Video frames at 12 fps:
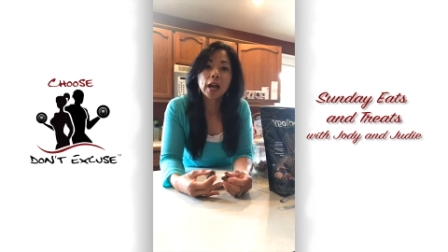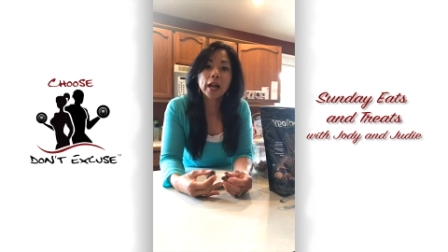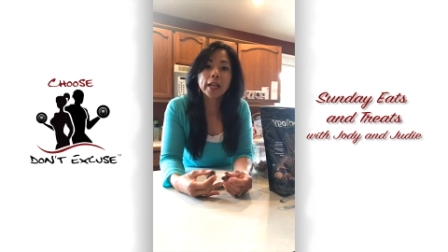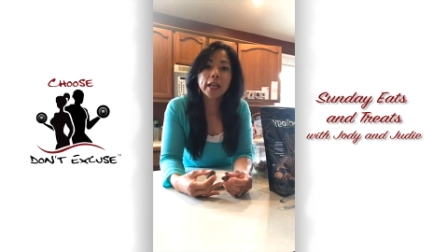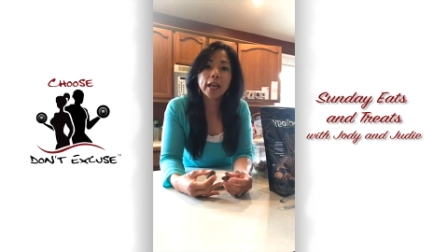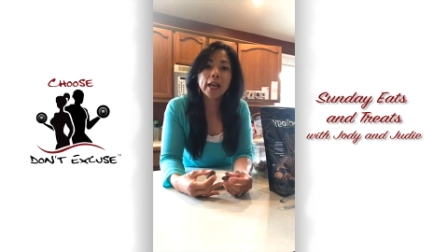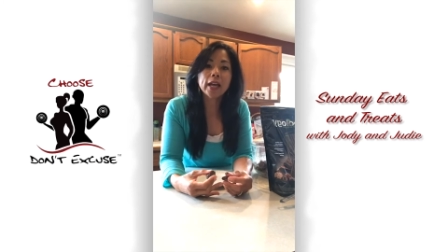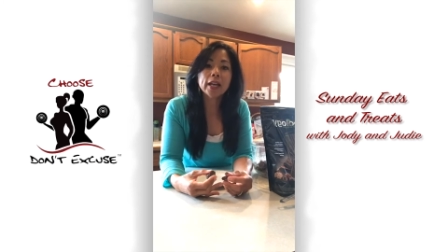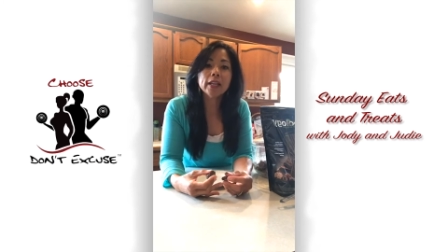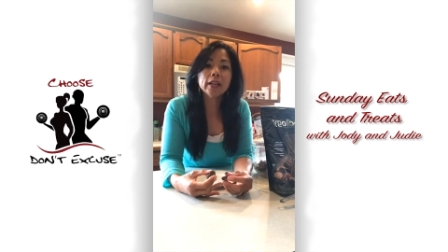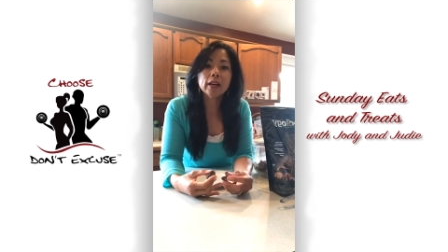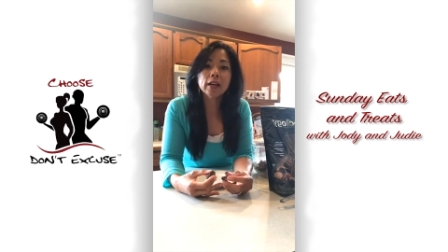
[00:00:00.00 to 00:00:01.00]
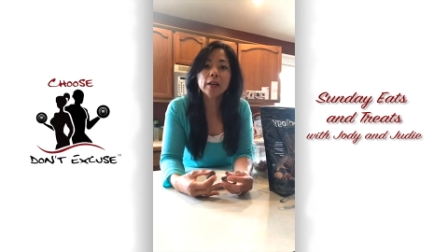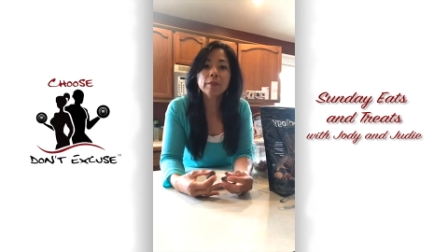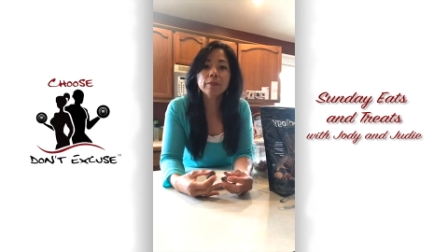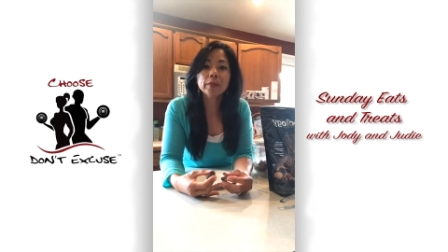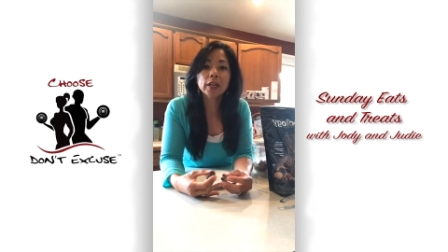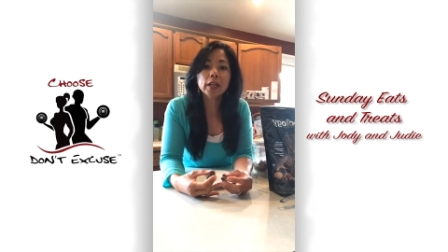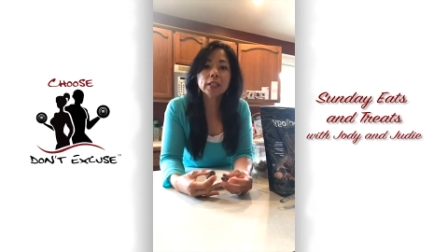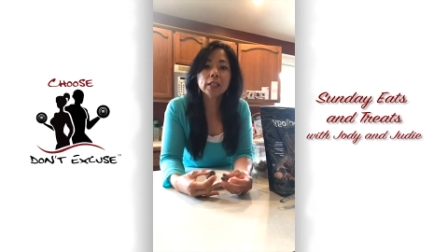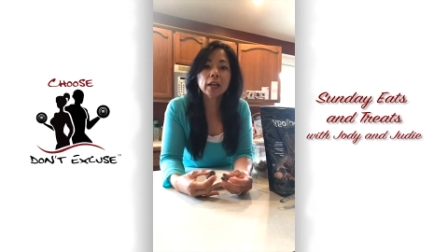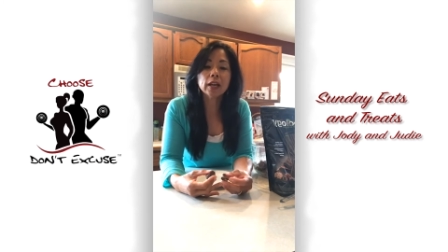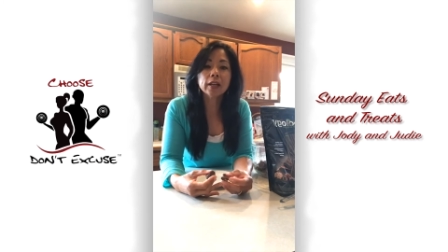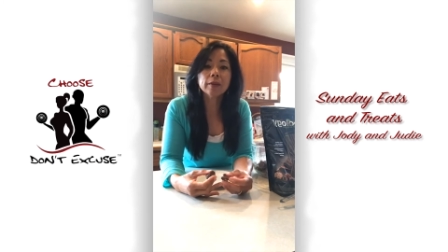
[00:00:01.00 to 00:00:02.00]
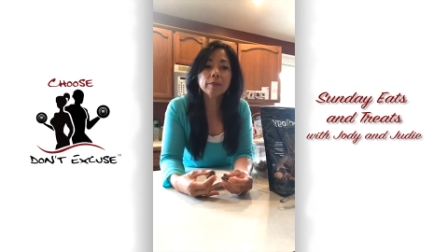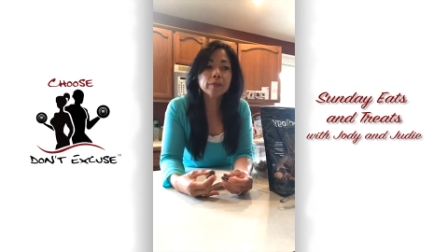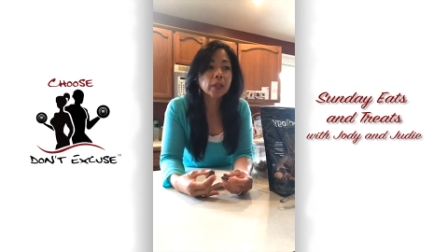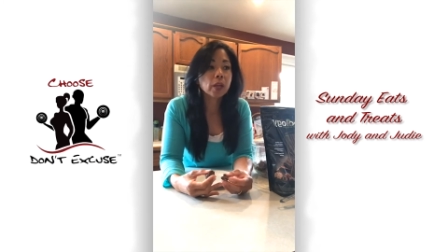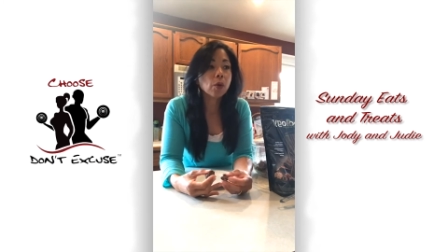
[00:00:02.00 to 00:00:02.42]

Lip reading: I had a time